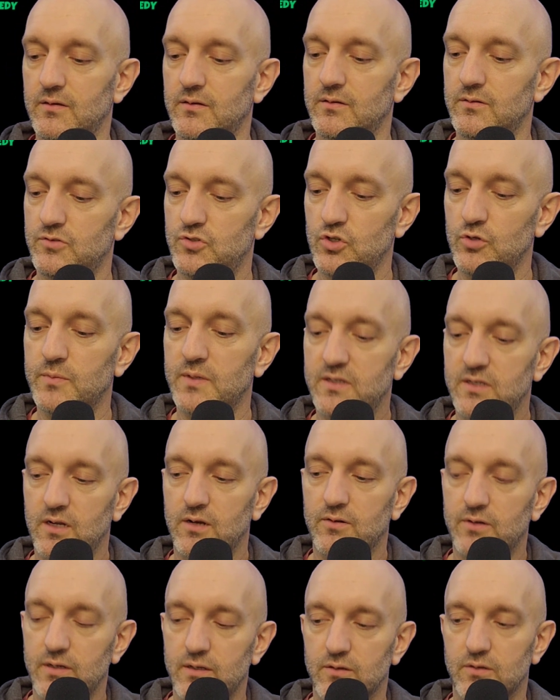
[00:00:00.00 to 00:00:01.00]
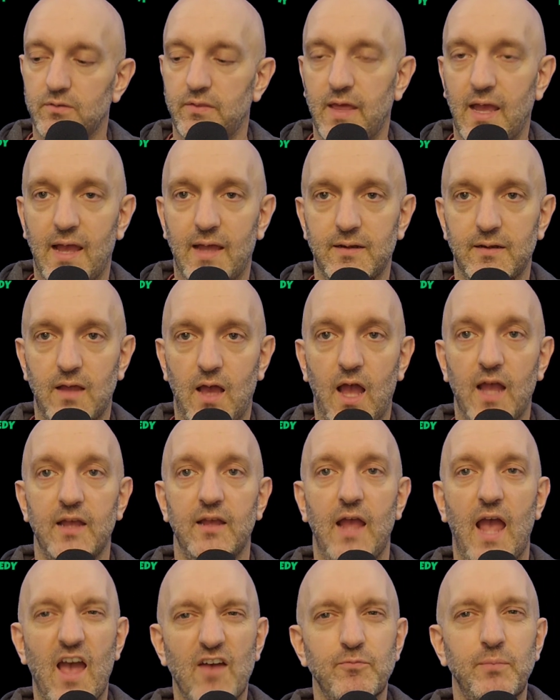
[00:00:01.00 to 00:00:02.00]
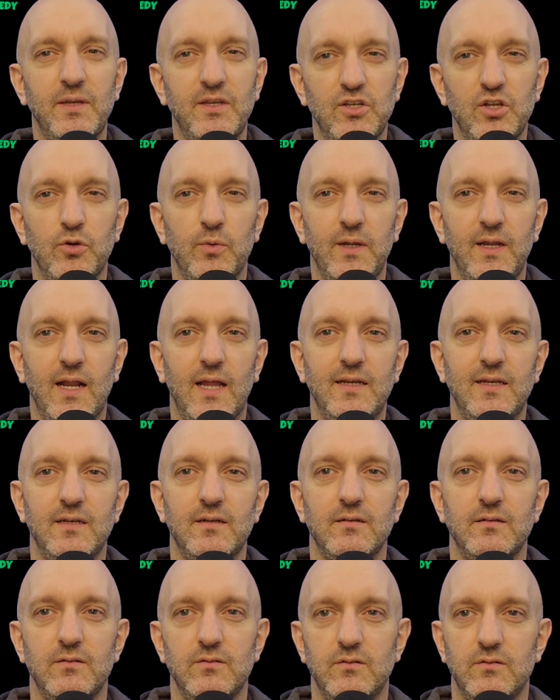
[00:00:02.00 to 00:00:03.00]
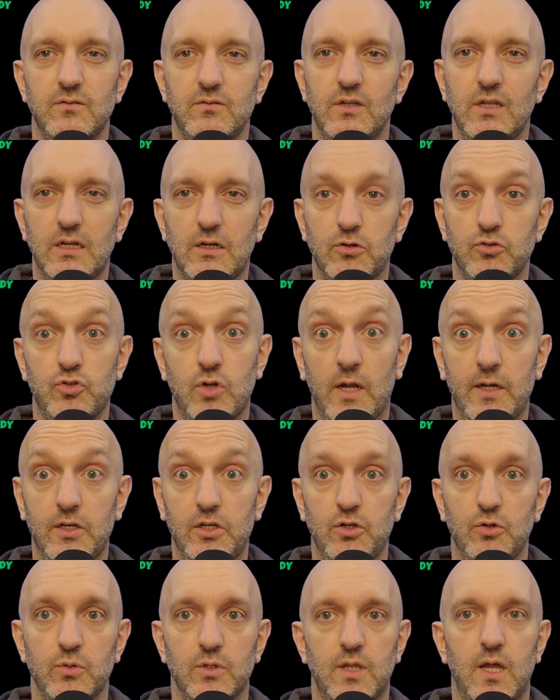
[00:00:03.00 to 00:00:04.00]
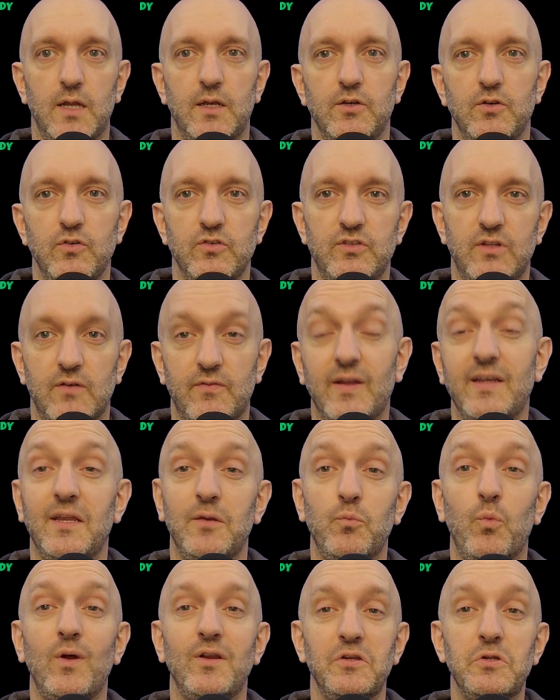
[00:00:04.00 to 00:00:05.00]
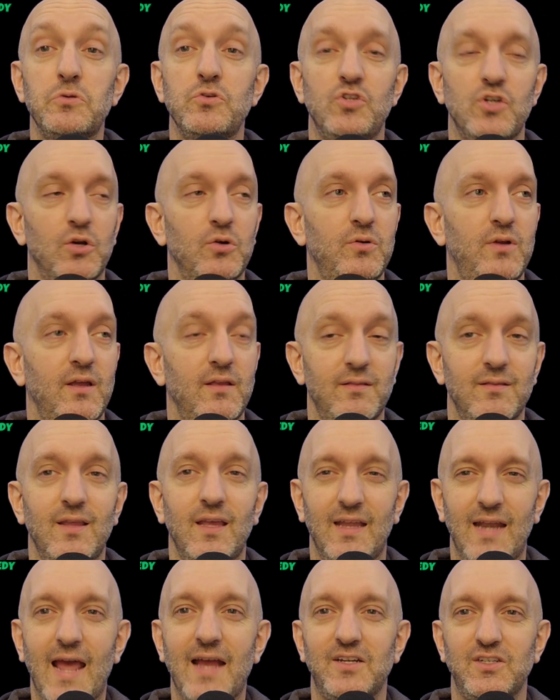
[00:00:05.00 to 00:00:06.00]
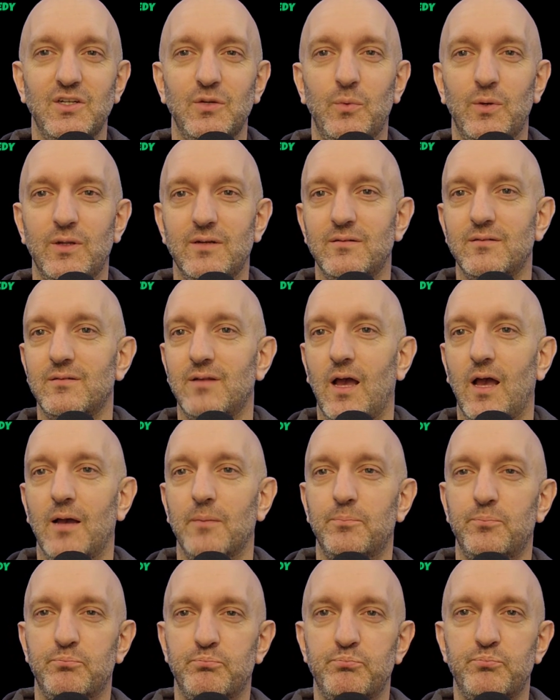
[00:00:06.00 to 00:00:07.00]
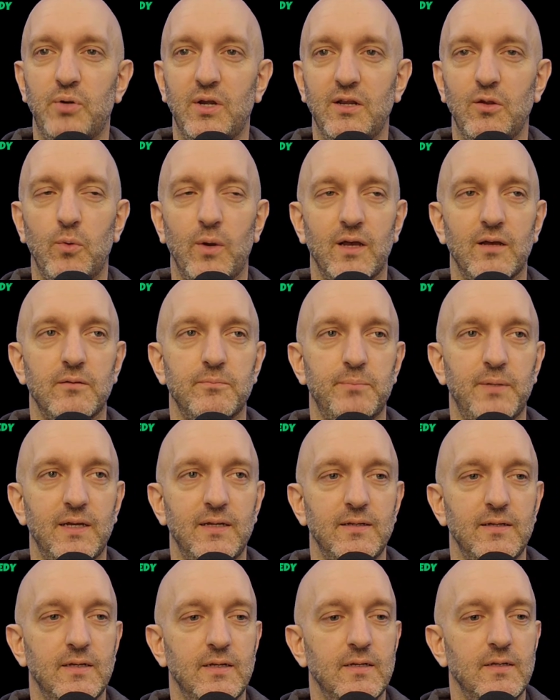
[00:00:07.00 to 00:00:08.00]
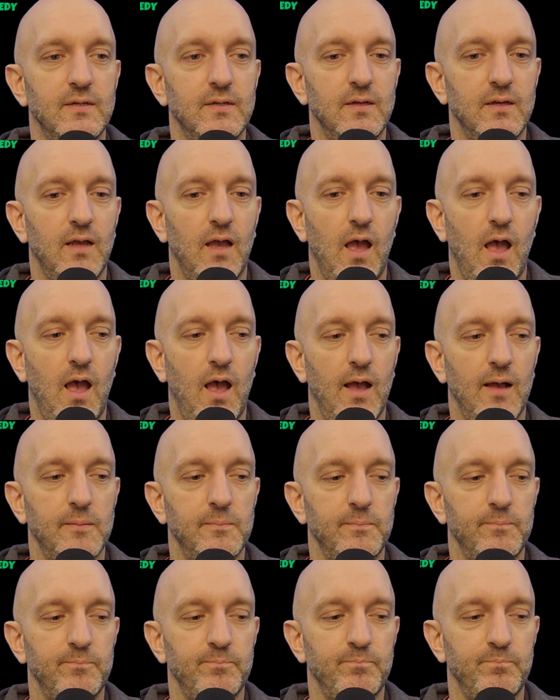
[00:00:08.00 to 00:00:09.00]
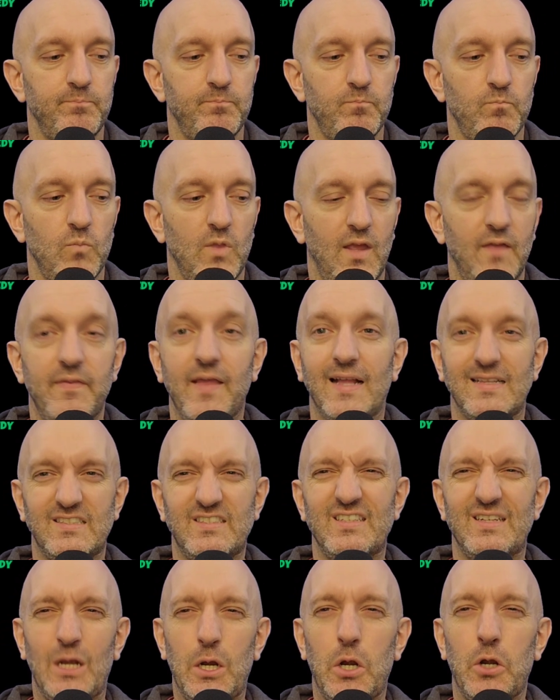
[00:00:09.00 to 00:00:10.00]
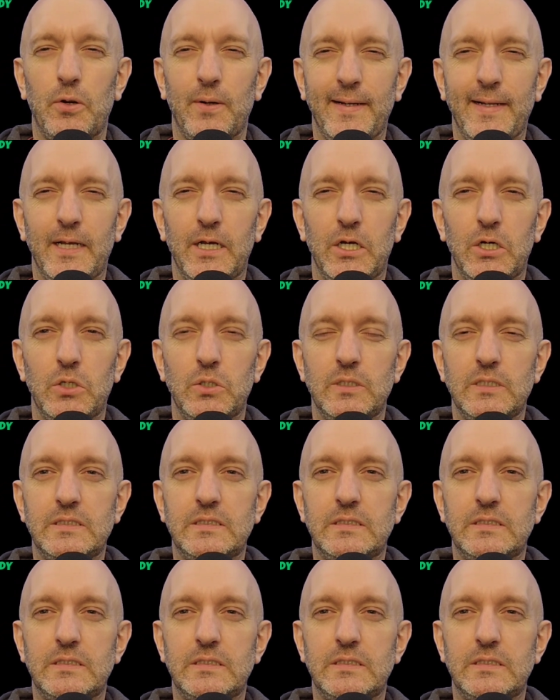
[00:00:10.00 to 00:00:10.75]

do material that I have been doing. I didn't, try to do a lot of new stuff. I did one new joke, and it actually went pretty well. But in that scenario,